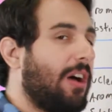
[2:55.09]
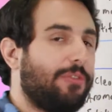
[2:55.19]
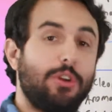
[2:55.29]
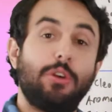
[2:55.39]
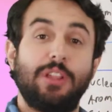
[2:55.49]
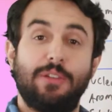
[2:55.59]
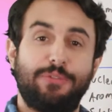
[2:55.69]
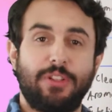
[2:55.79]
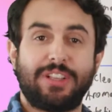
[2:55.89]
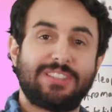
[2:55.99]
of
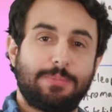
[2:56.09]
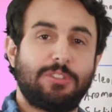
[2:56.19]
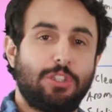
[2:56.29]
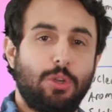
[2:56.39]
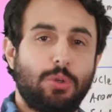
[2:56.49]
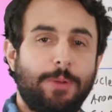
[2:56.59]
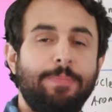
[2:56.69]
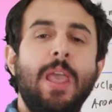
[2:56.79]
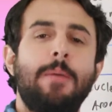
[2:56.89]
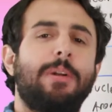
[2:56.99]
nucleophilic substitution,
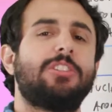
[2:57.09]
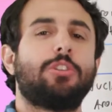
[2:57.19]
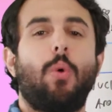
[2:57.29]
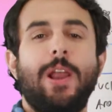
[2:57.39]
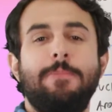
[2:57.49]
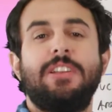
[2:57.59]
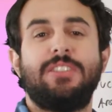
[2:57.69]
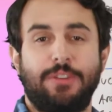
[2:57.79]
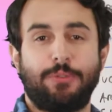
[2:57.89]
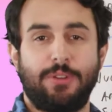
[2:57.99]
but it's quite a bit
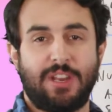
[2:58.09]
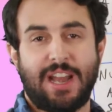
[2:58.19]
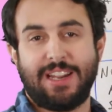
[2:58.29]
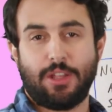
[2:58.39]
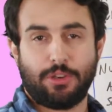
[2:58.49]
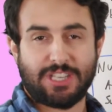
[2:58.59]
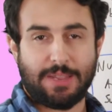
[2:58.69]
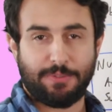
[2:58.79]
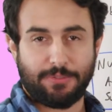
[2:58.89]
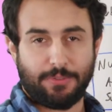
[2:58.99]
different than any other
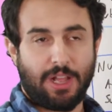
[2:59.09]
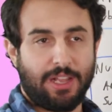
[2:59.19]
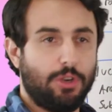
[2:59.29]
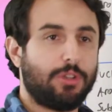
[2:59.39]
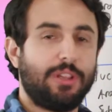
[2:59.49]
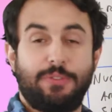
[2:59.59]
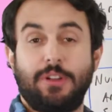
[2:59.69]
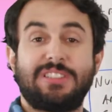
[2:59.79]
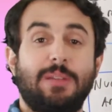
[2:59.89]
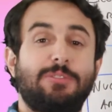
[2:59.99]
type of
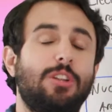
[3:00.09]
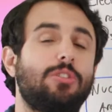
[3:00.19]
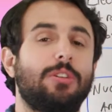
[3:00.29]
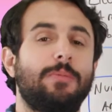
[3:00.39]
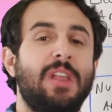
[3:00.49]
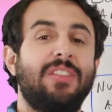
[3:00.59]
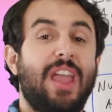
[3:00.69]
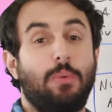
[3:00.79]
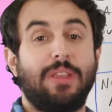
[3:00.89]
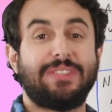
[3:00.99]
nucleophilic substitution
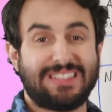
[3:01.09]
that we've